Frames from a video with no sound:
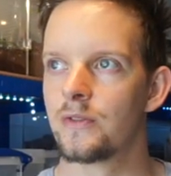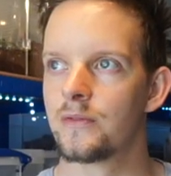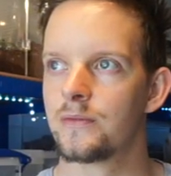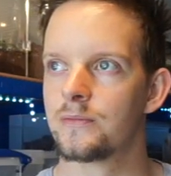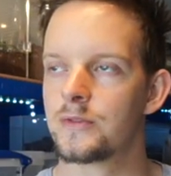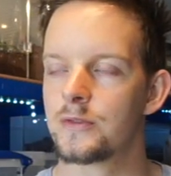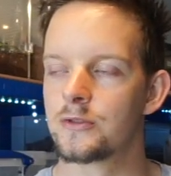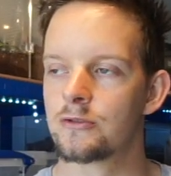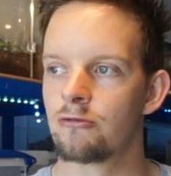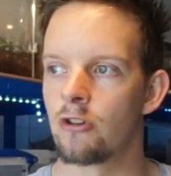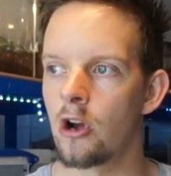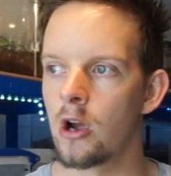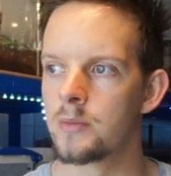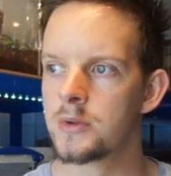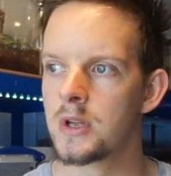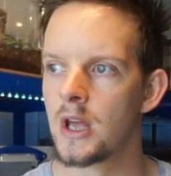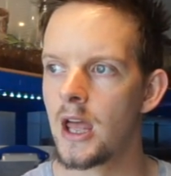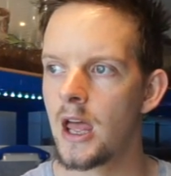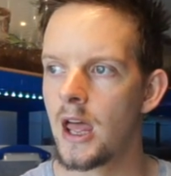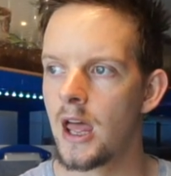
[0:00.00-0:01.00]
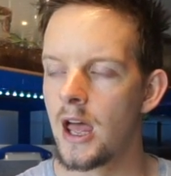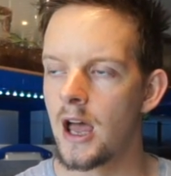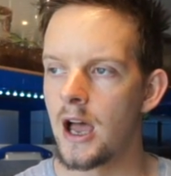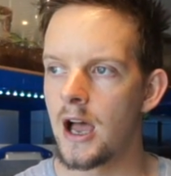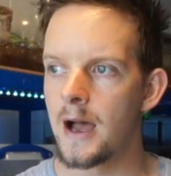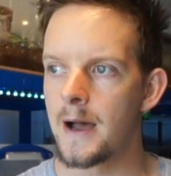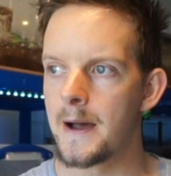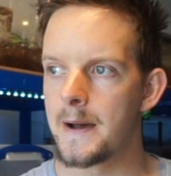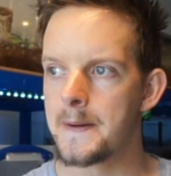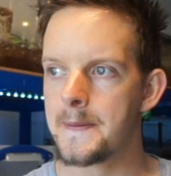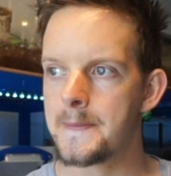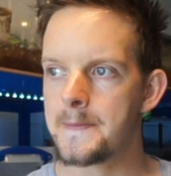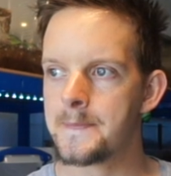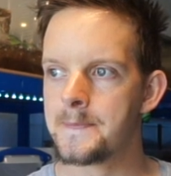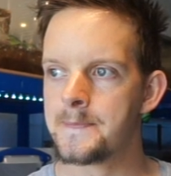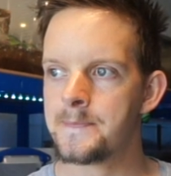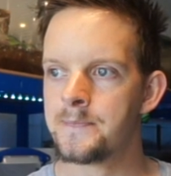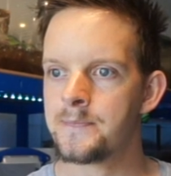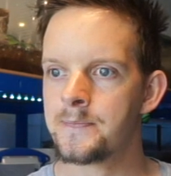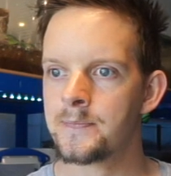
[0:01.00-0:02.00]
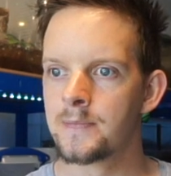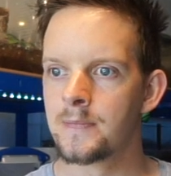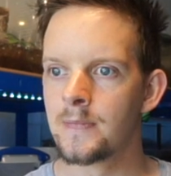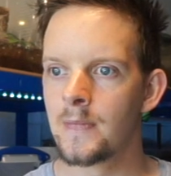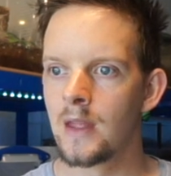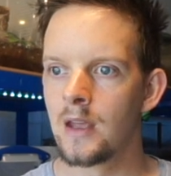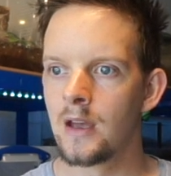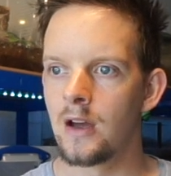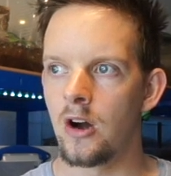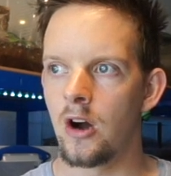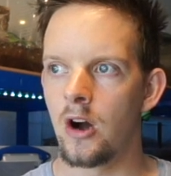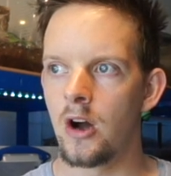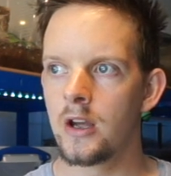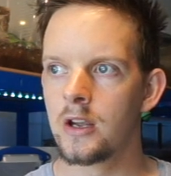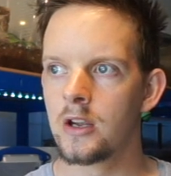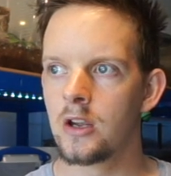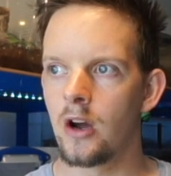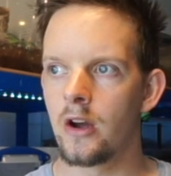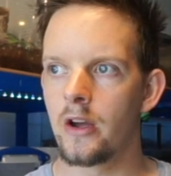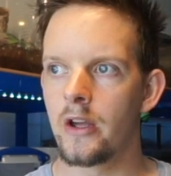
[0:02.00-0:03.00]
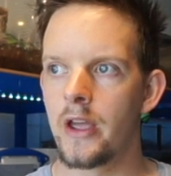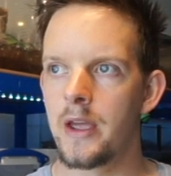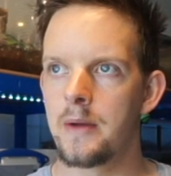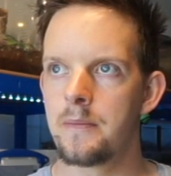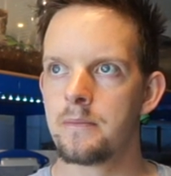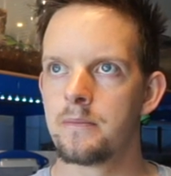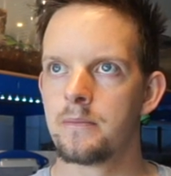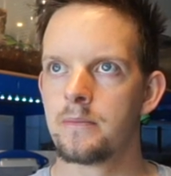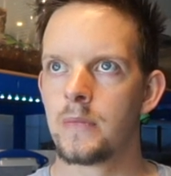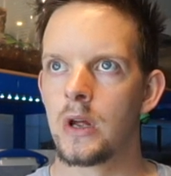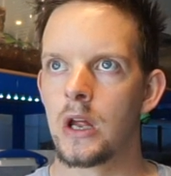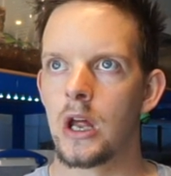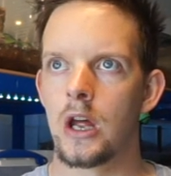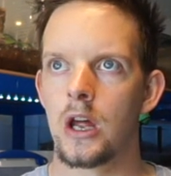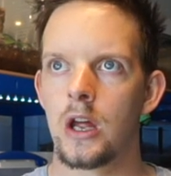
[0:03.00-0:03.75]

subscribed. I got him